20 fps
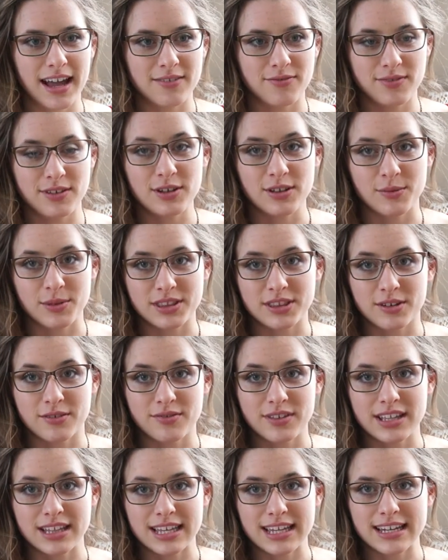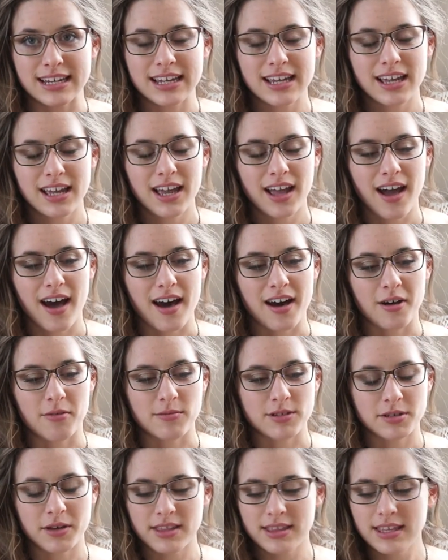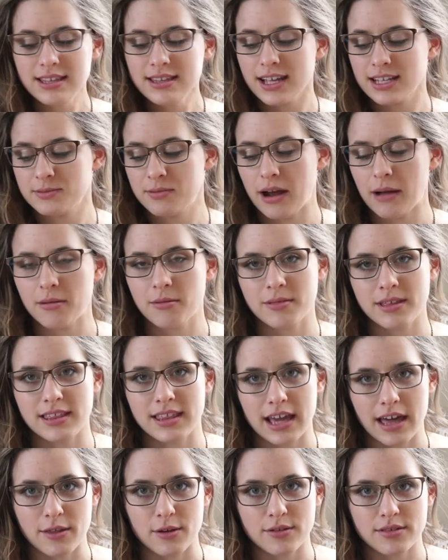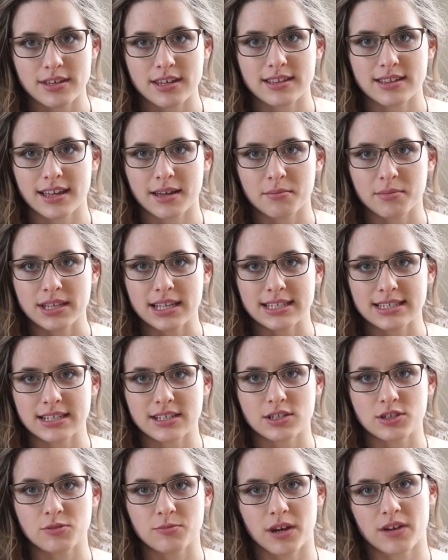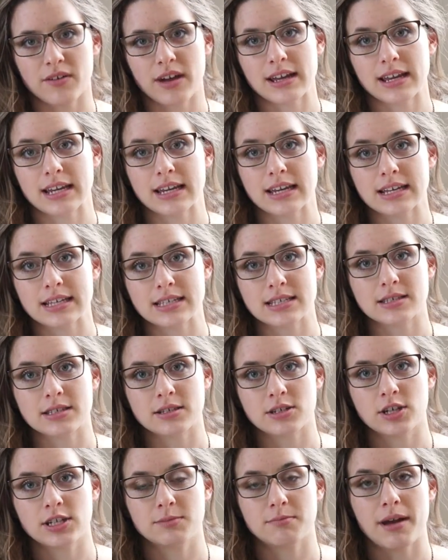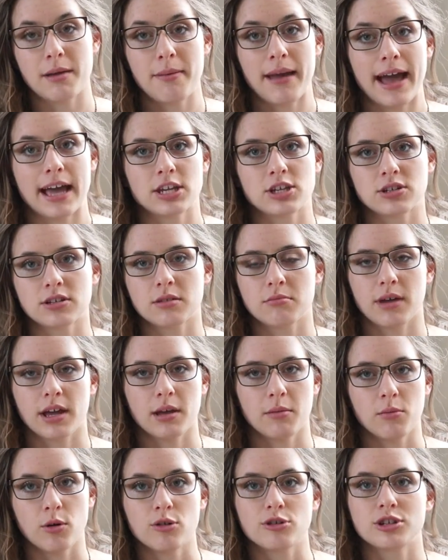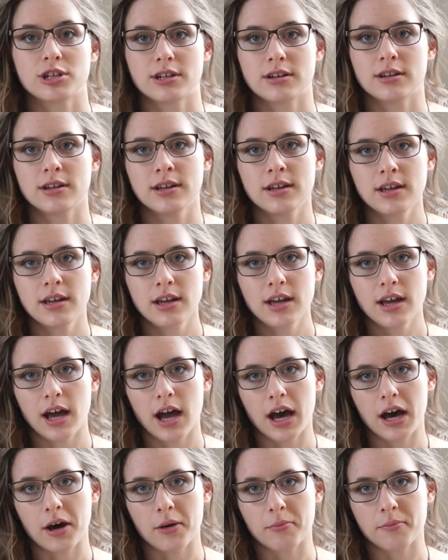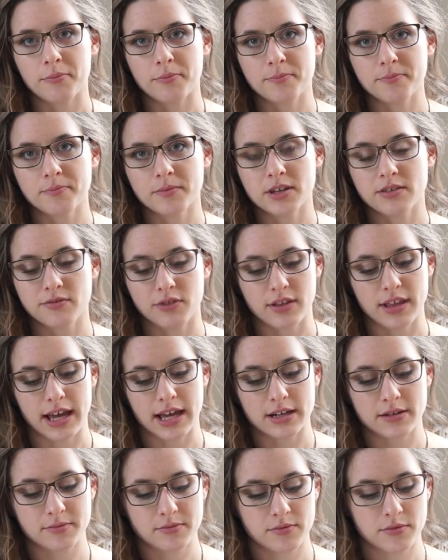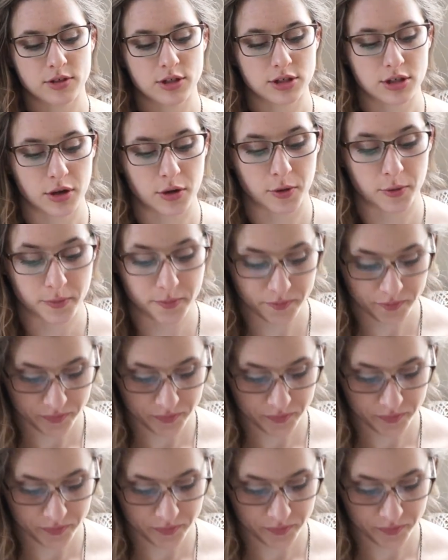feel what they're feeling. So I think that's probably the other thing that bleeds into my writing, is just my passion and my emotion for that. So